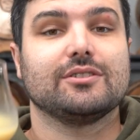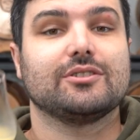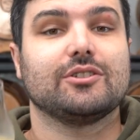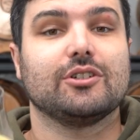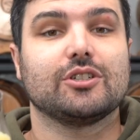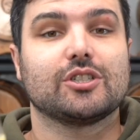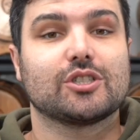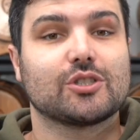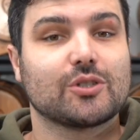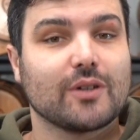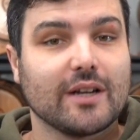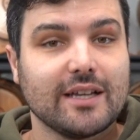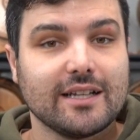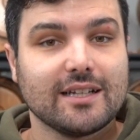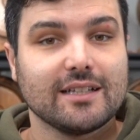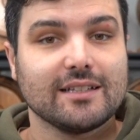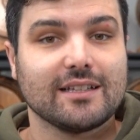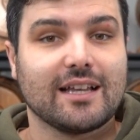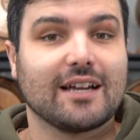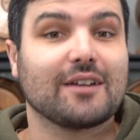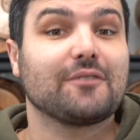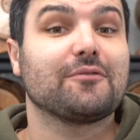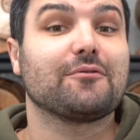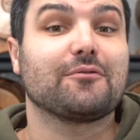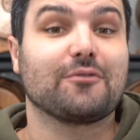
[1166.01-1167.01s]
So treat it
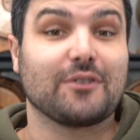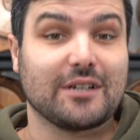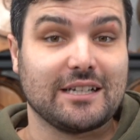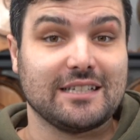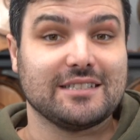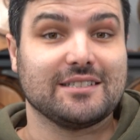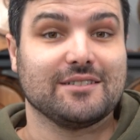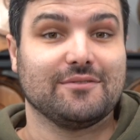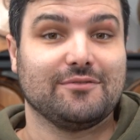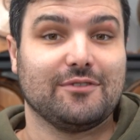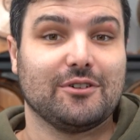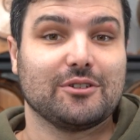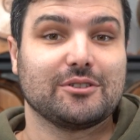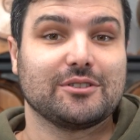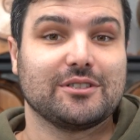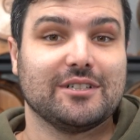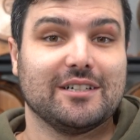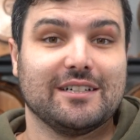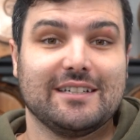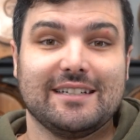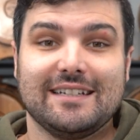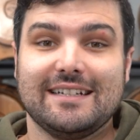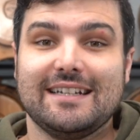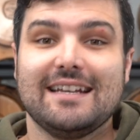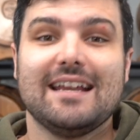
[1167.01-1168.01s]
like freezer
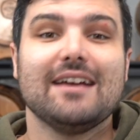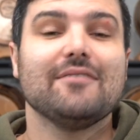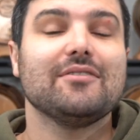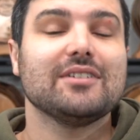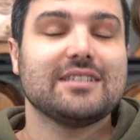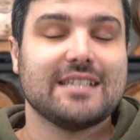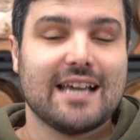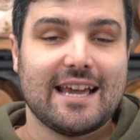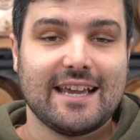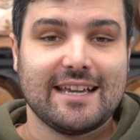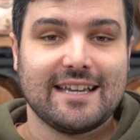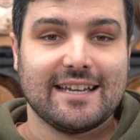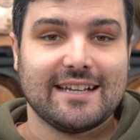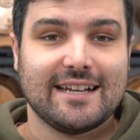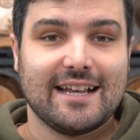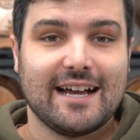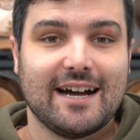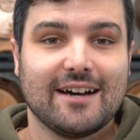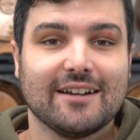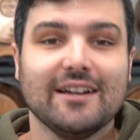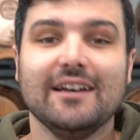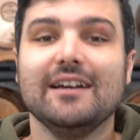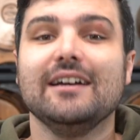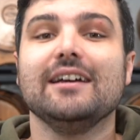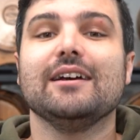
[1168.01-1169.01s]
vodka. Never take it
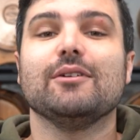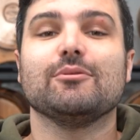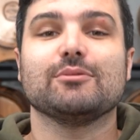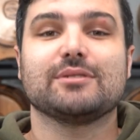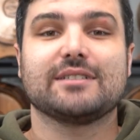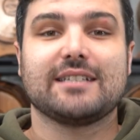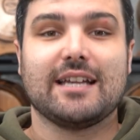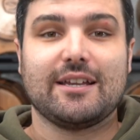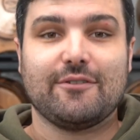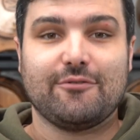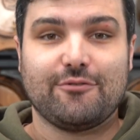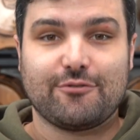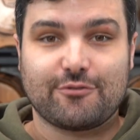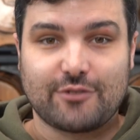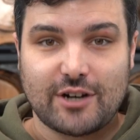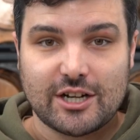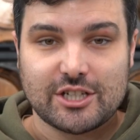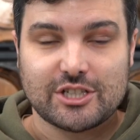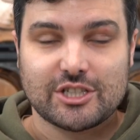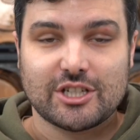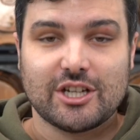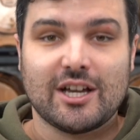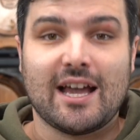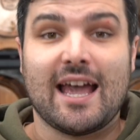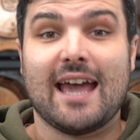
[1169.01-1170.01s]
out, it will stay
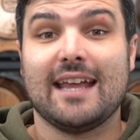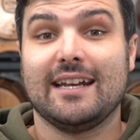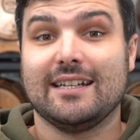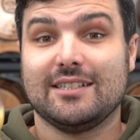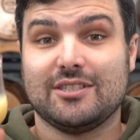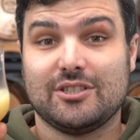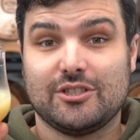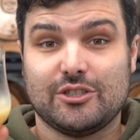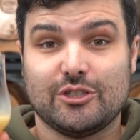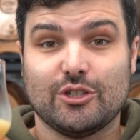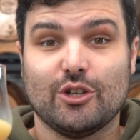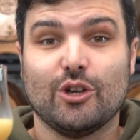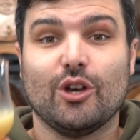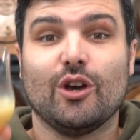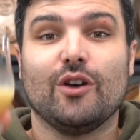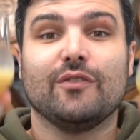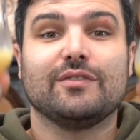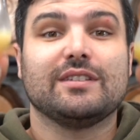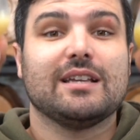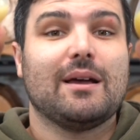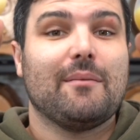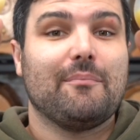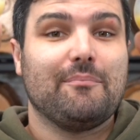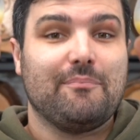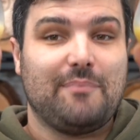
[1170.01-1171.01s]
fresher and it's
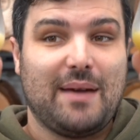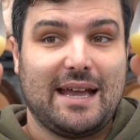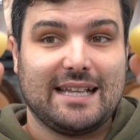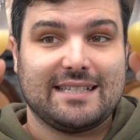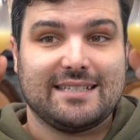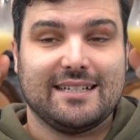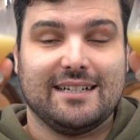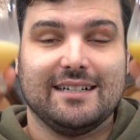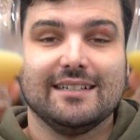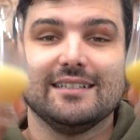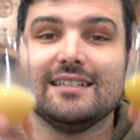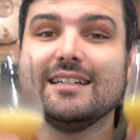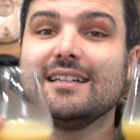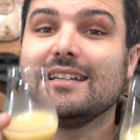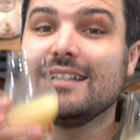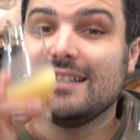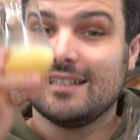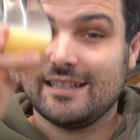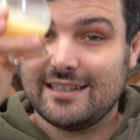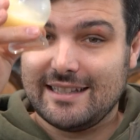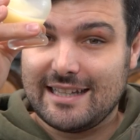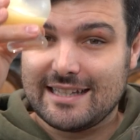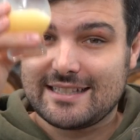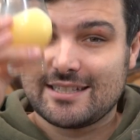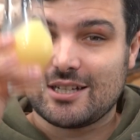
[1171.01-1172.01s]
served better.
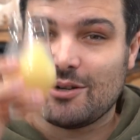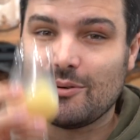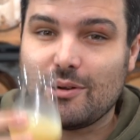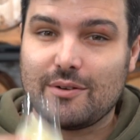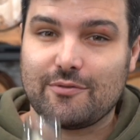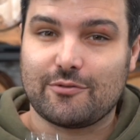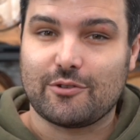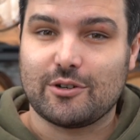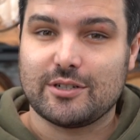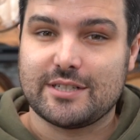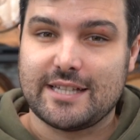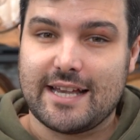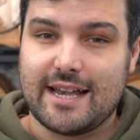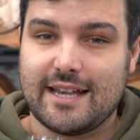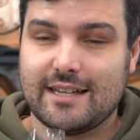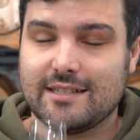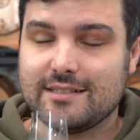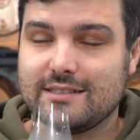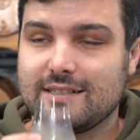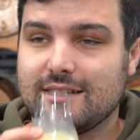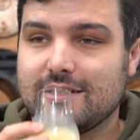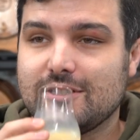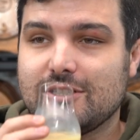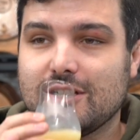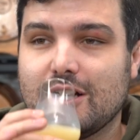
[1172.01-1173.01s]
Let's go in for a
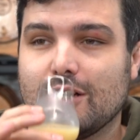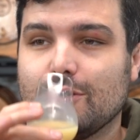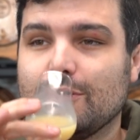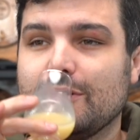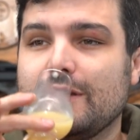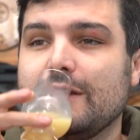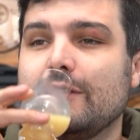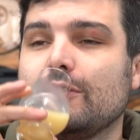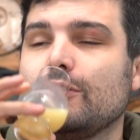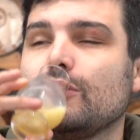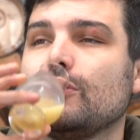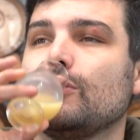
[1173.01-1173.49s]
taste, shall we?